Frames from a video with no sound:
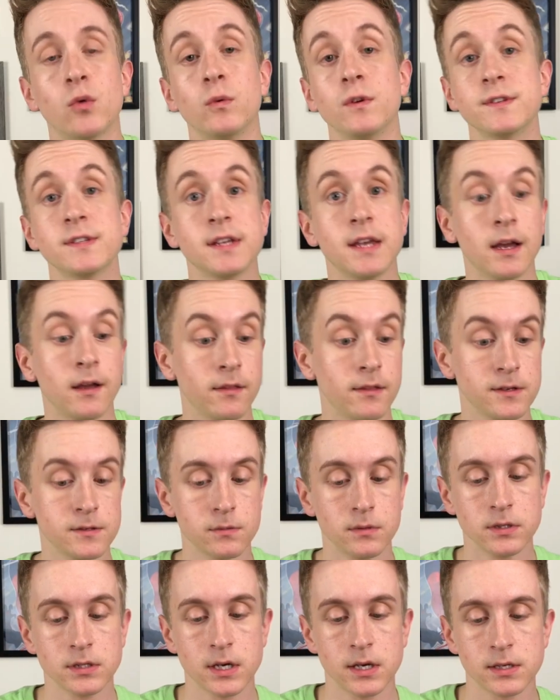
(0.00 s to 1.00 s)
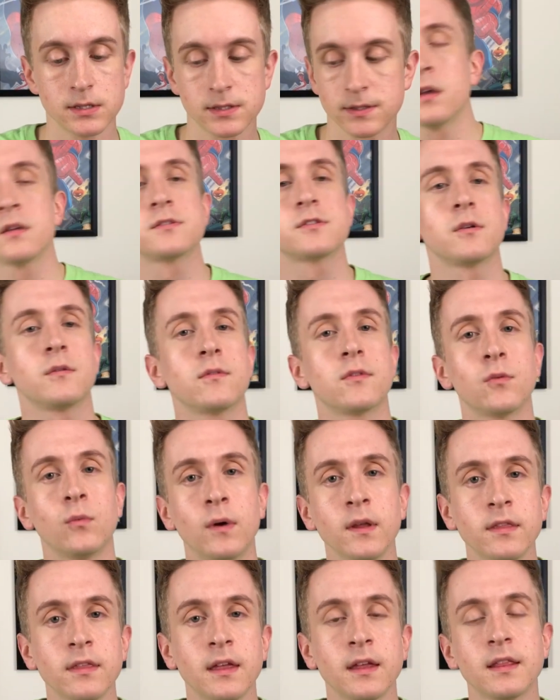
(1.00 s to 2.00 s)
see how this one does. So the
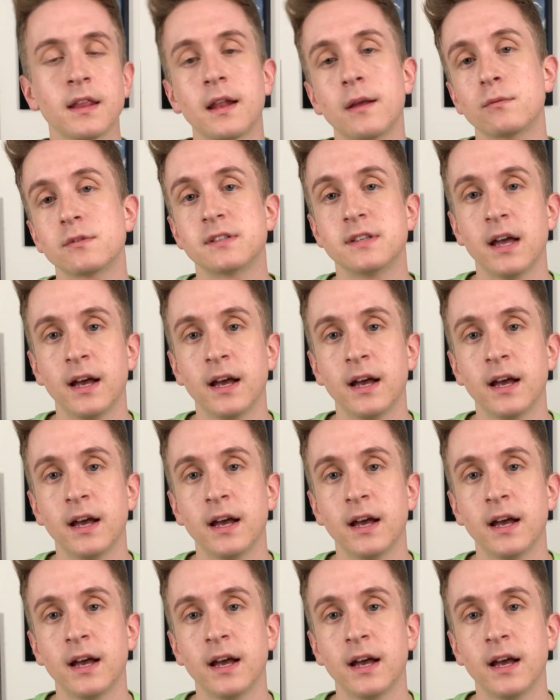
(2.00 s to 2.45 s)
one thing that I was